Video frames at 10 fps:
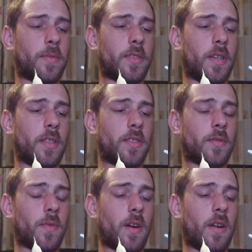him Psy
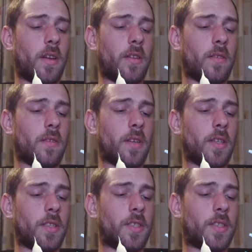Strike
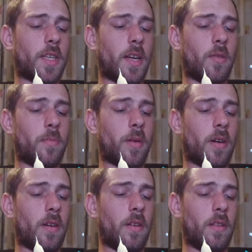or Shadow
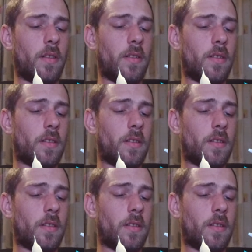Ball.